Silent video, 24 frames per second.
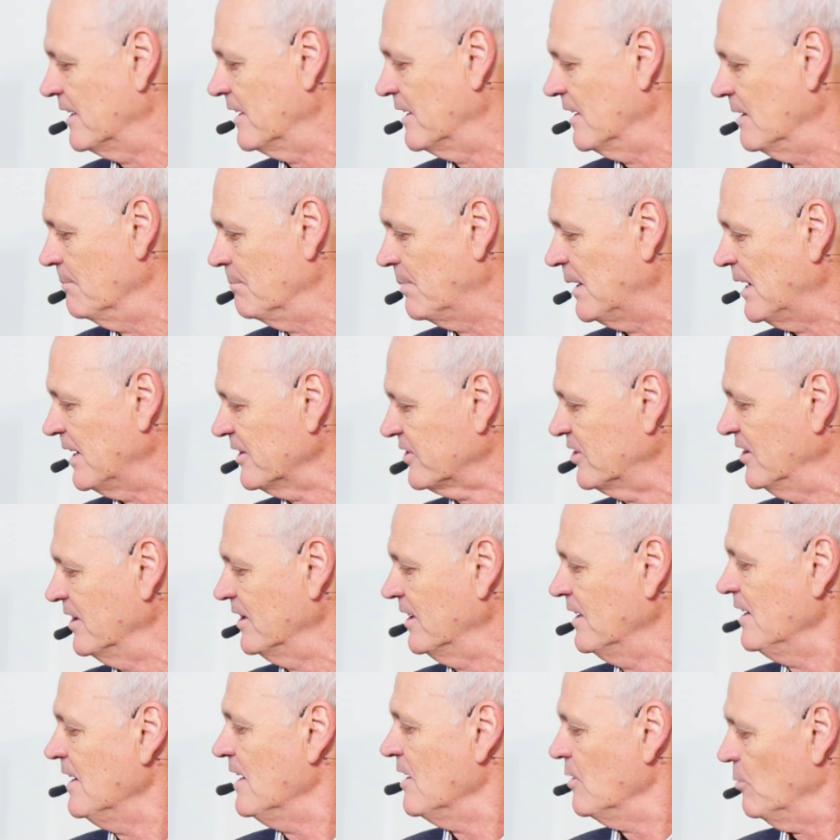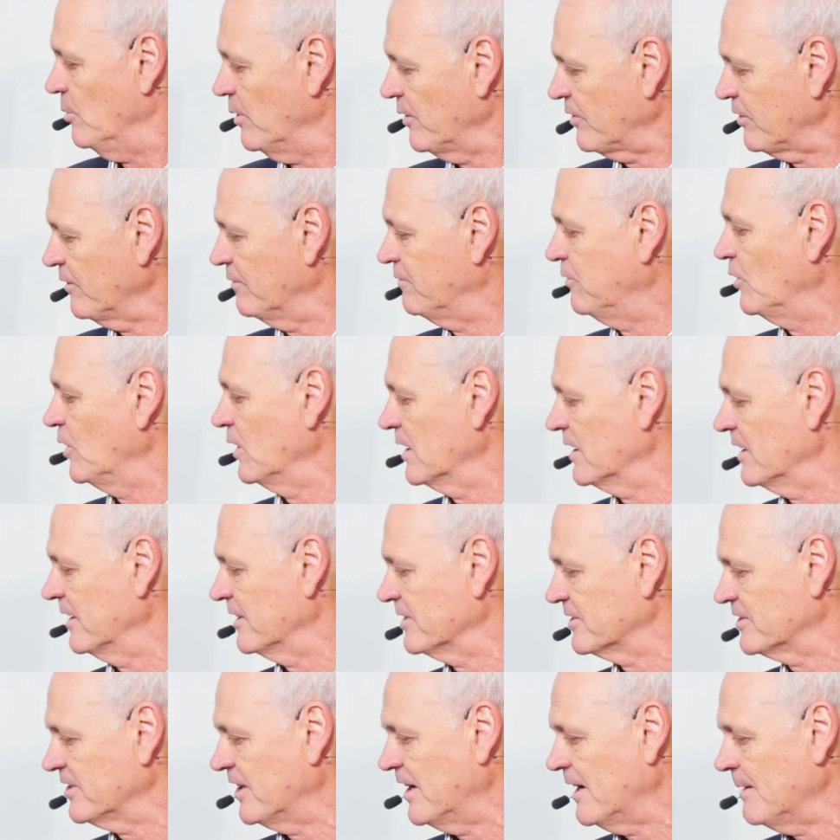embossing with the foiling
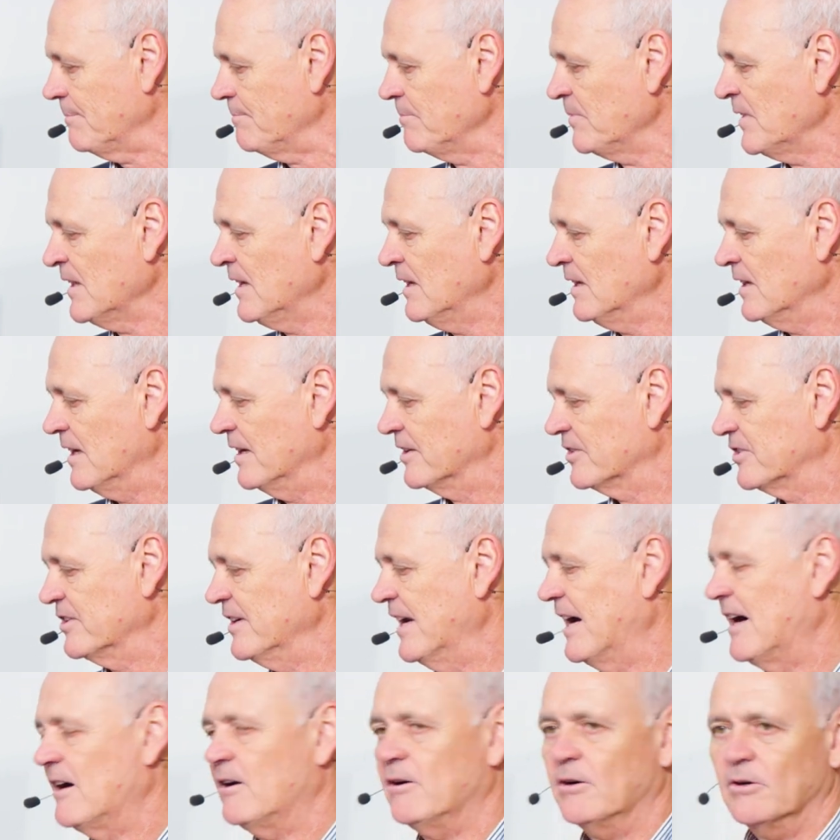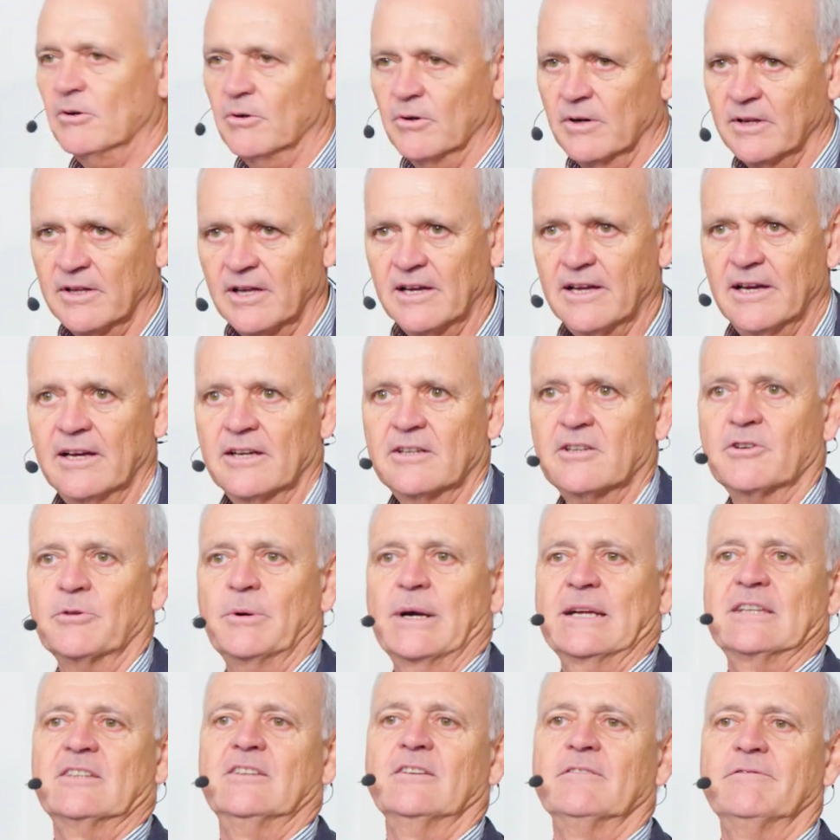on top is now
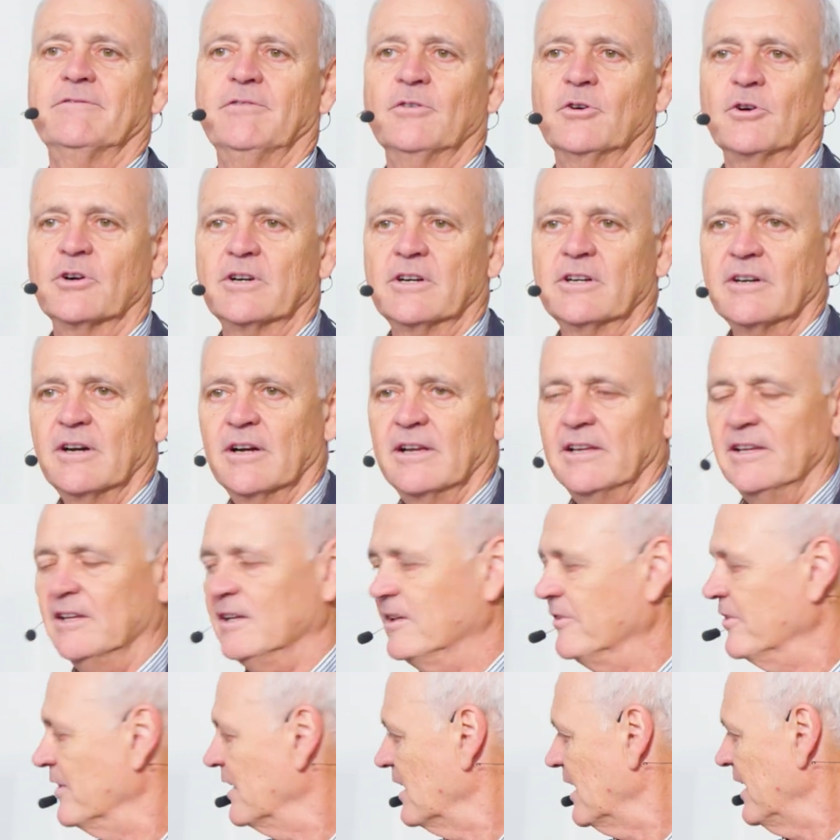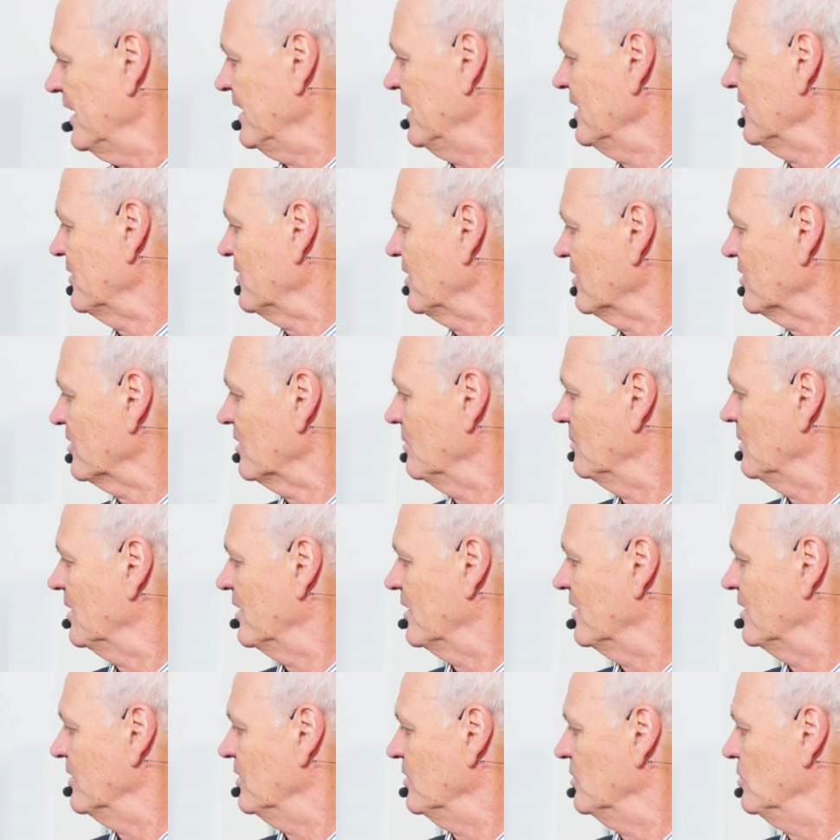corrected for in the lighting system
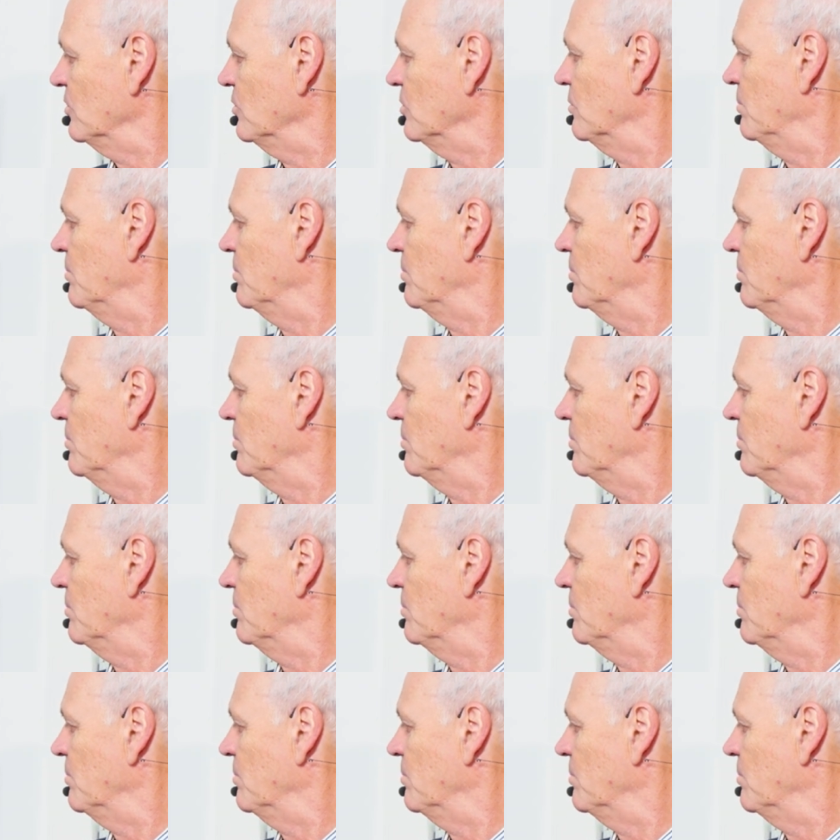in the new